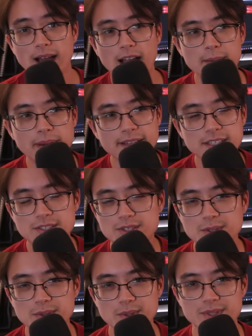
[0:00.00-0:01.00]
I made this
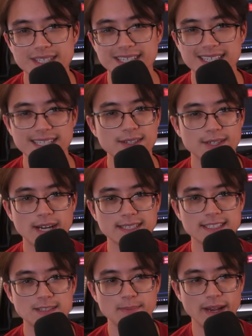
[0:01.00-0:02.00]
suit using clear dot
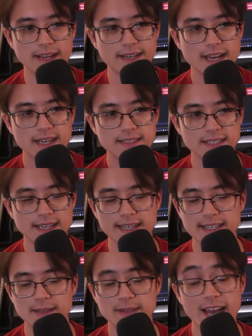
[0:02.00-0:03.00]
spandex,
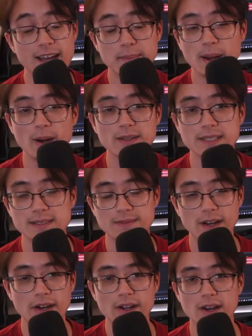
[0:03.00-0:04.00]
and that apparently is
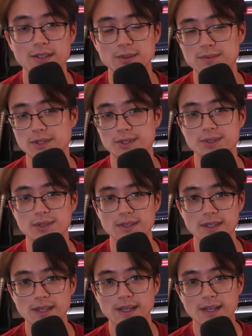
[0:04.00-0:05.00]
very
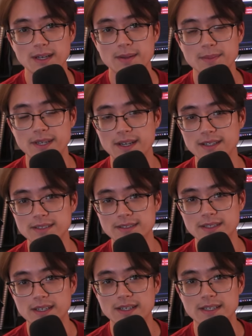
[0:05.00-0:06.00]
controversial
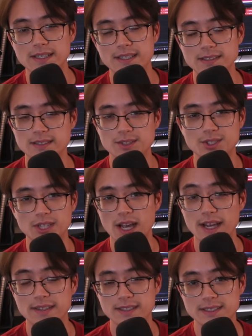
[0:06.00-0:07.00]
because it doesn't
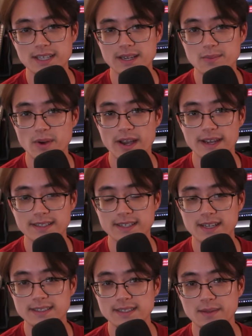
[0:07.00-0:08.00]
shine the same way it
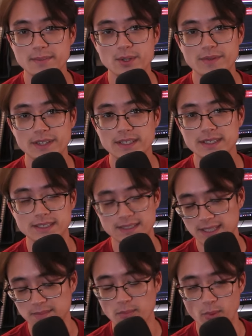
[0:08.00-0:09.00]
does in the movie.
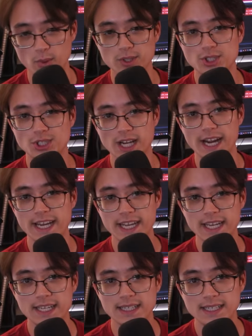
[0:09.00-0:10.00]
It's like more
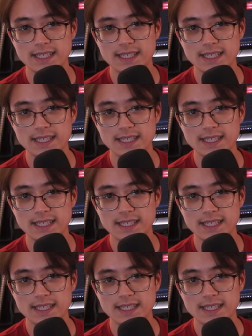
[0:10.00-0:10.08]
shiny.